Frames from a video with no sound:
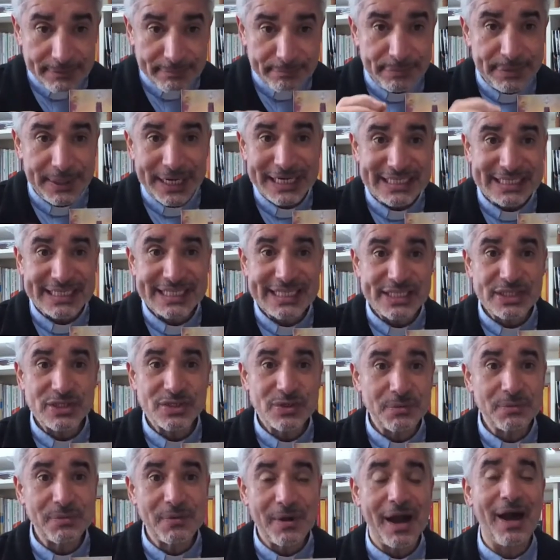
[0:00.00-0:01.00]
presence
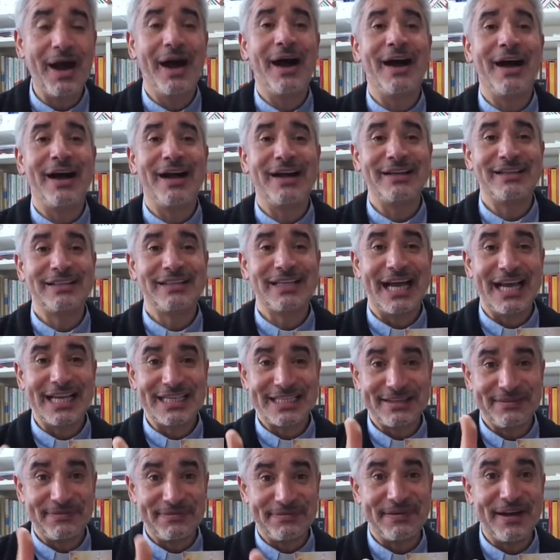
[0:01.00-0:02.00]
of God
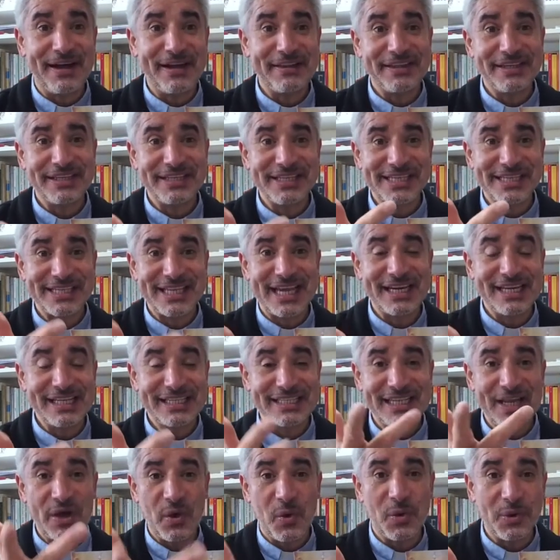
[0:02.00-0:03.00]
as a Father, Son,
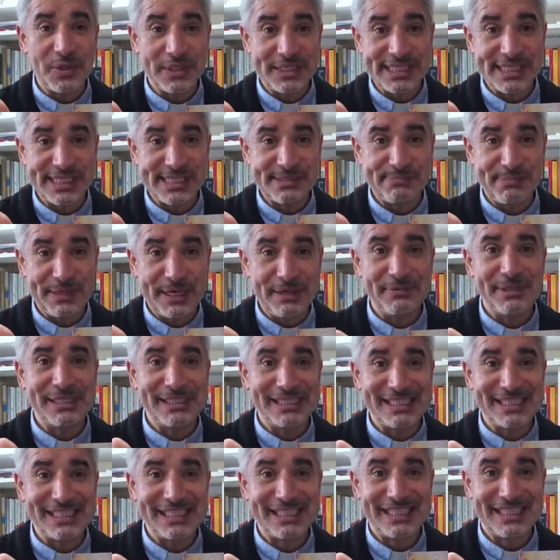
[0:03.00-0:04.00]
and the Holy
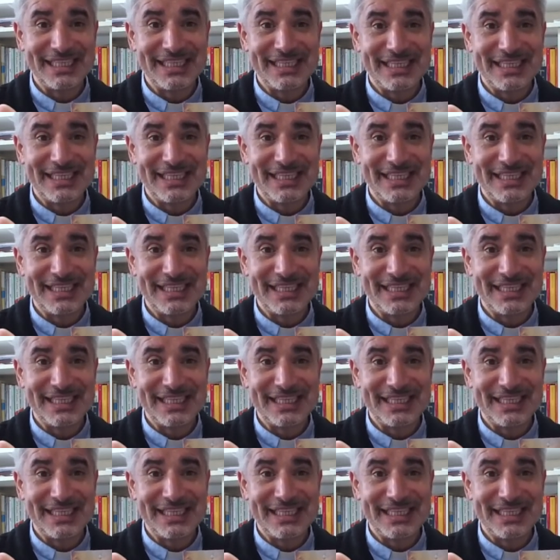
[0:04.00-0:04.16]
Spirit.